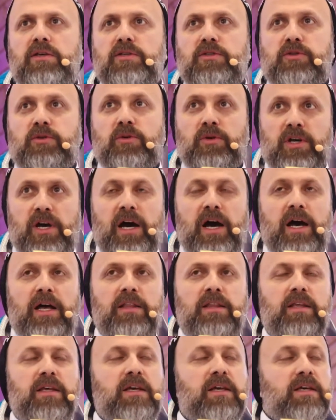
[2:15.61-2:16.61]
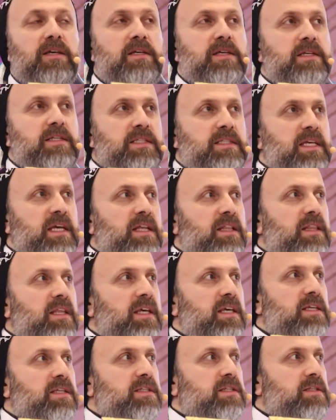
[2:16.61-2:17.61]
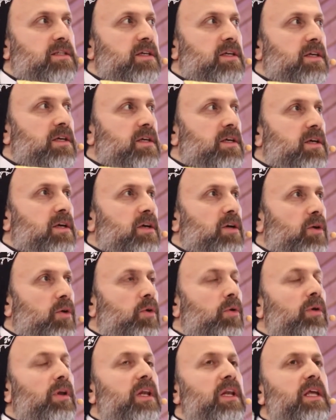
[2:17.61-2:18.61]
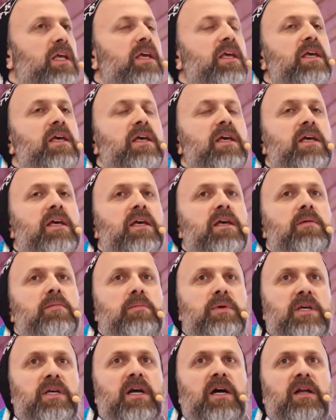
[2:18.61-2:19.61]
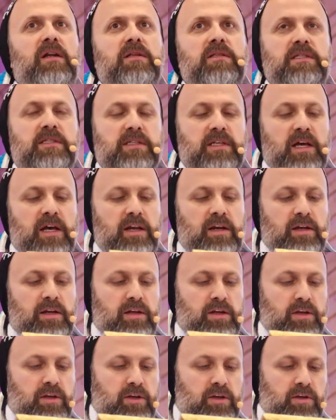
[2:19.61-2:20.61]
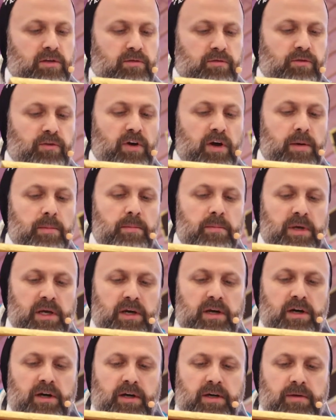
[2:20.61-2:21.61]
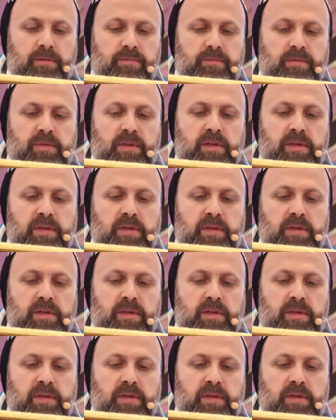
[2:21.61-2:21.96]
So God sent his only begotten son from her.